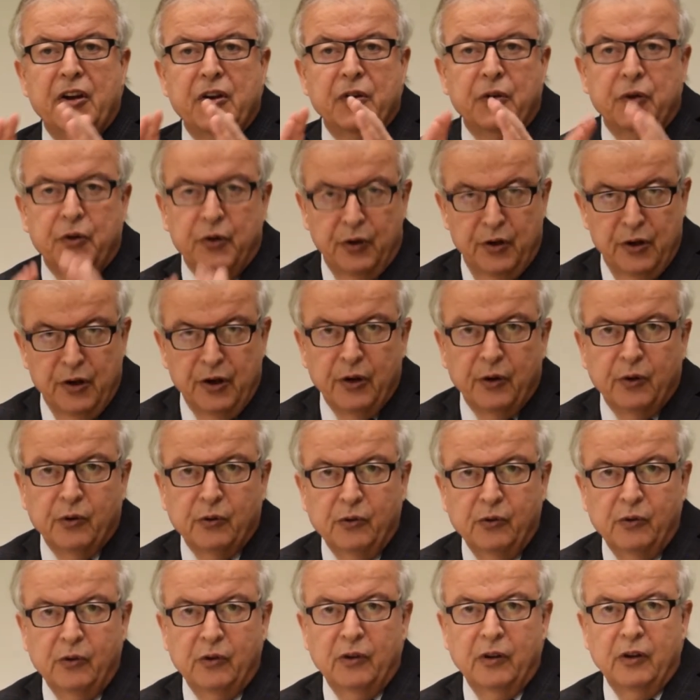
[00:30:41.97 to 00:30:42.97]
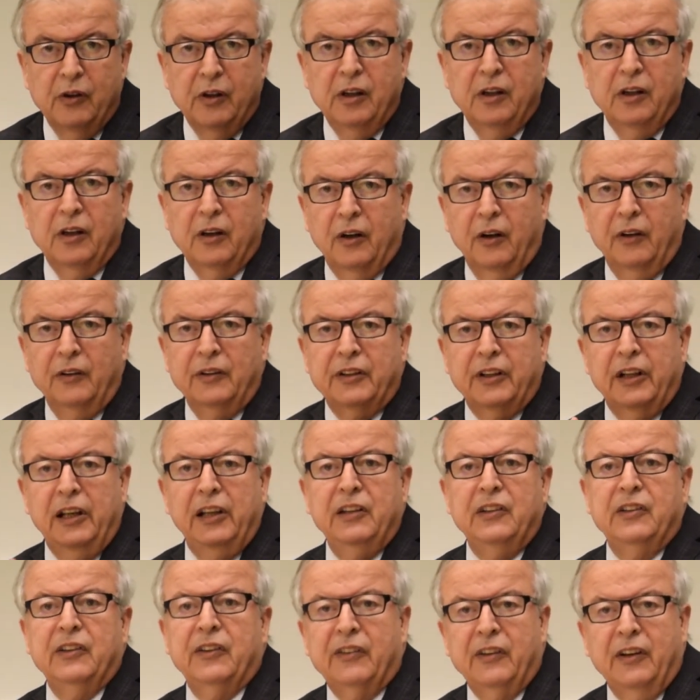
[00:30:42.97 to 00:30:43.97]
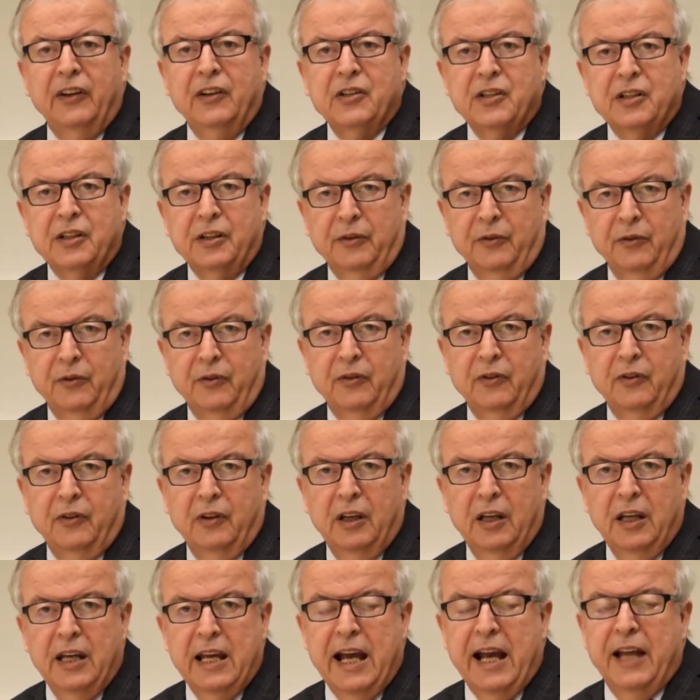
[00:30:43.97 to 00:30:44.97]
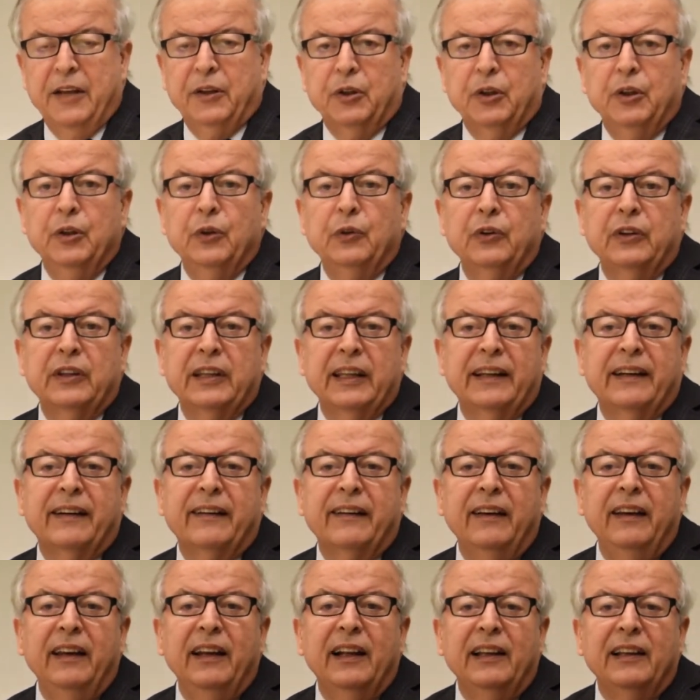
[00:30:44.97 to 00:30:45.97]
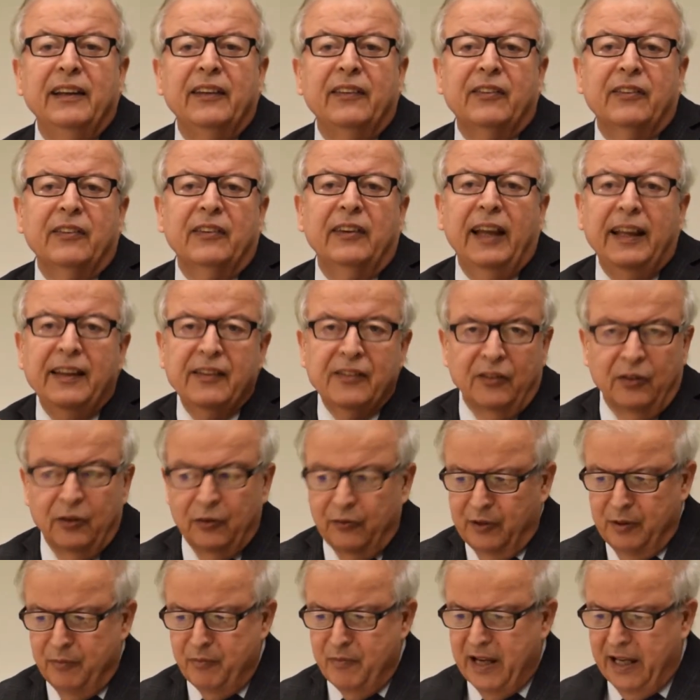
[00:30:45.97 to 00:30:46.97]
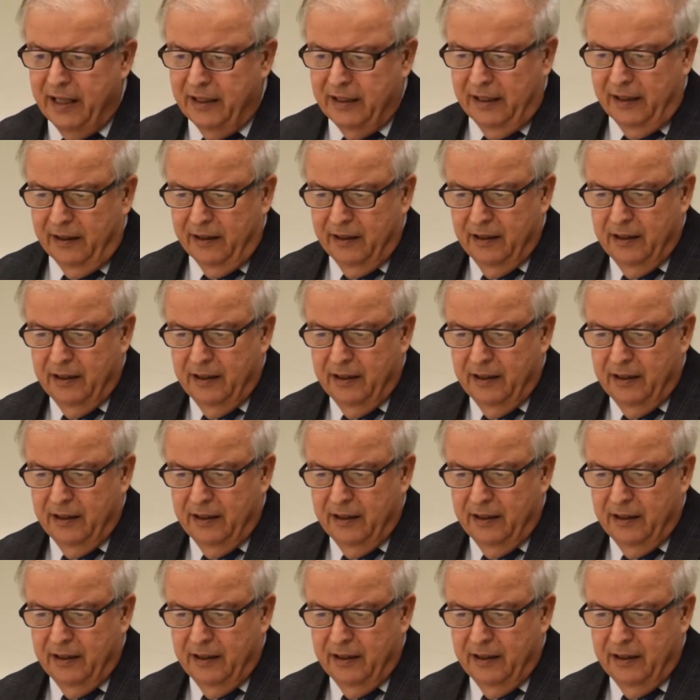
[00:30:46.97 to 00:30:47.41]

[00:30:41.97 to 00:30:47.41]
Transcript: to know on religious issues, and to know the real sense of the matter.